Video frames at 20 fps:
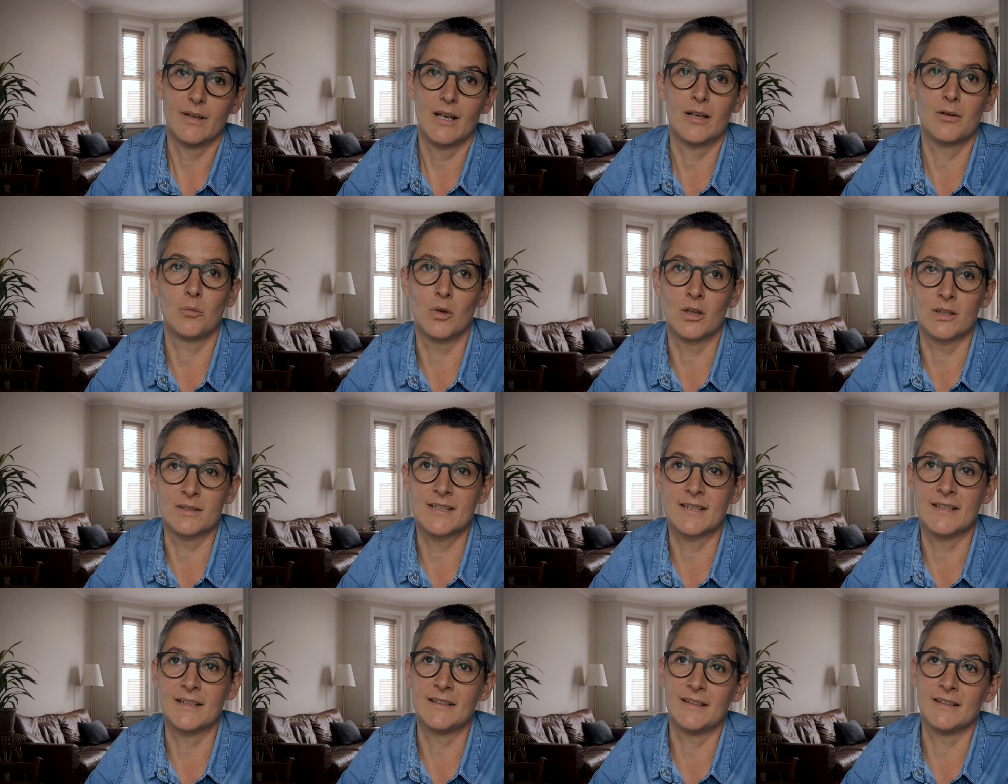
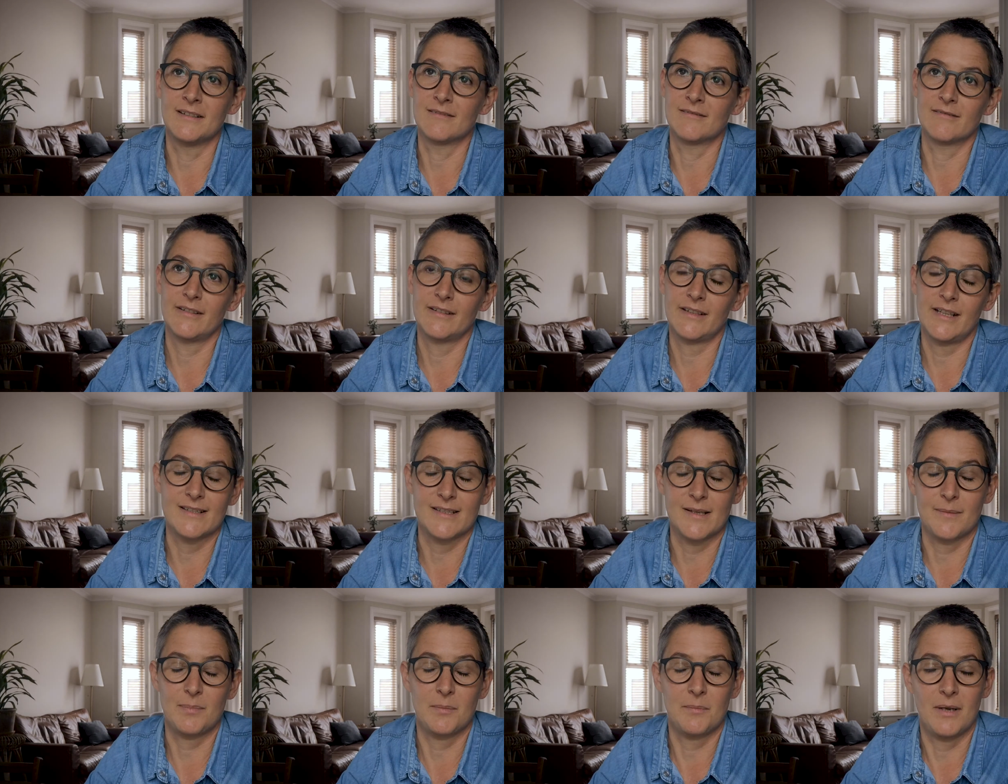unwanted and
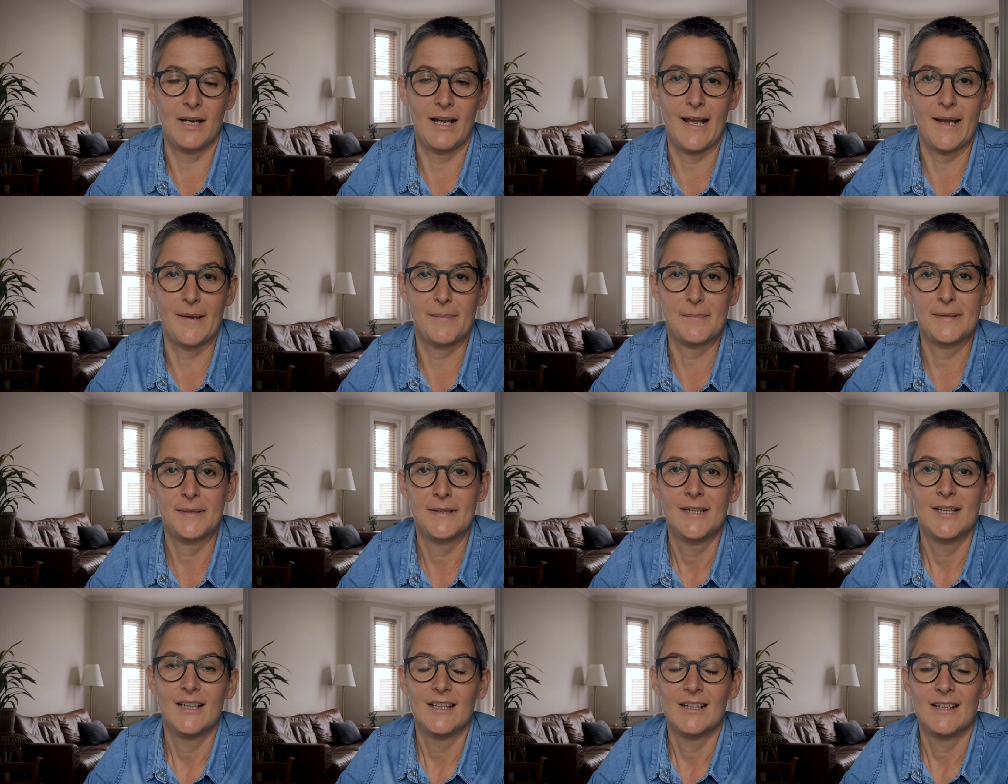ends up in my lap.
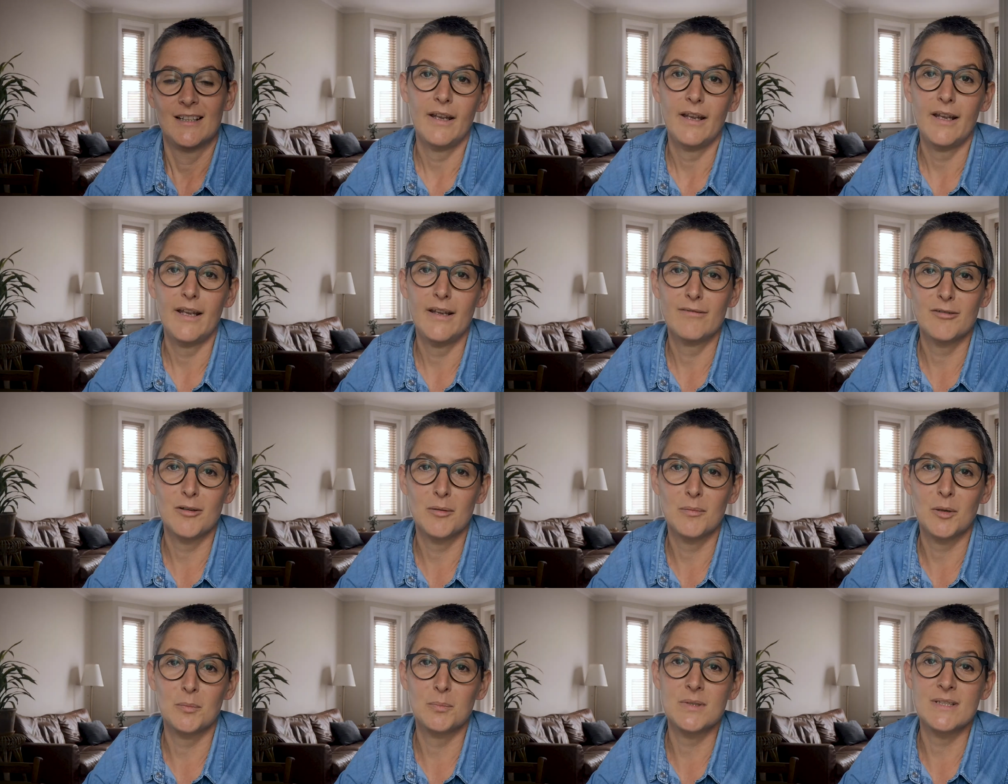If
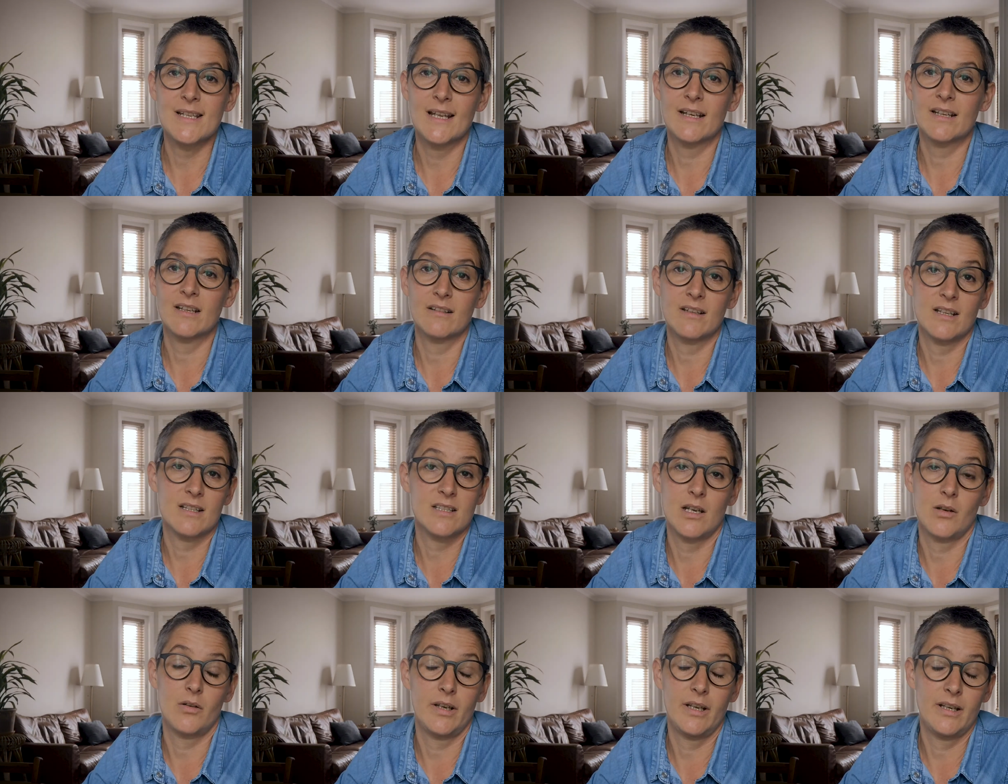I'm not mistaken,
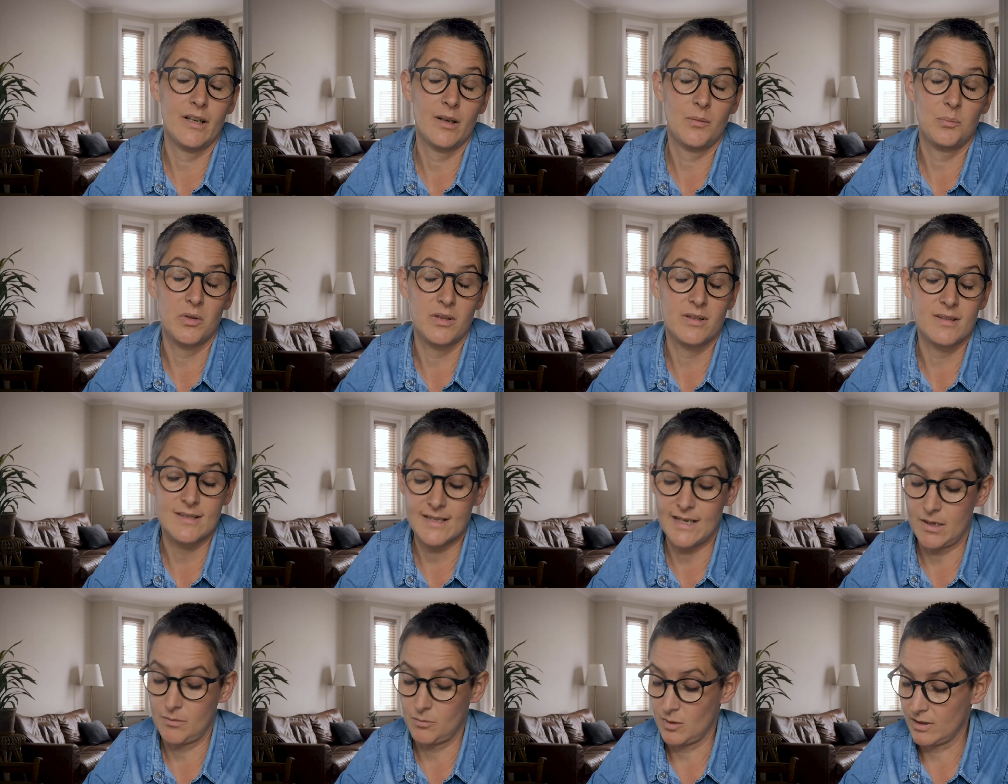that's how I ended up with this
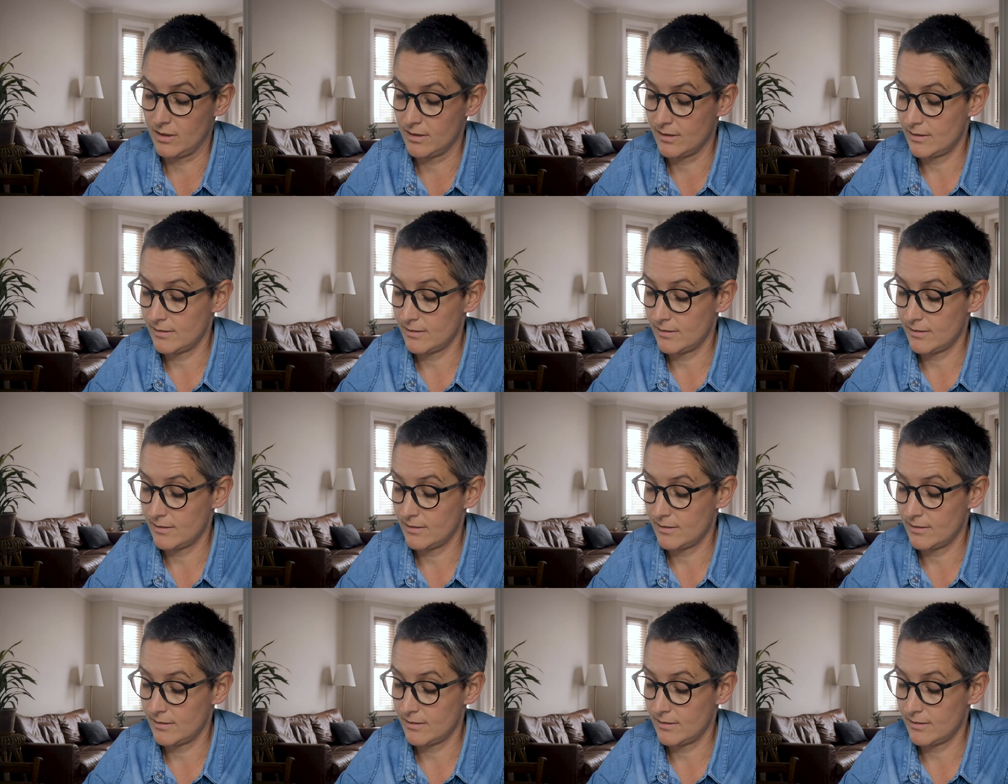camera.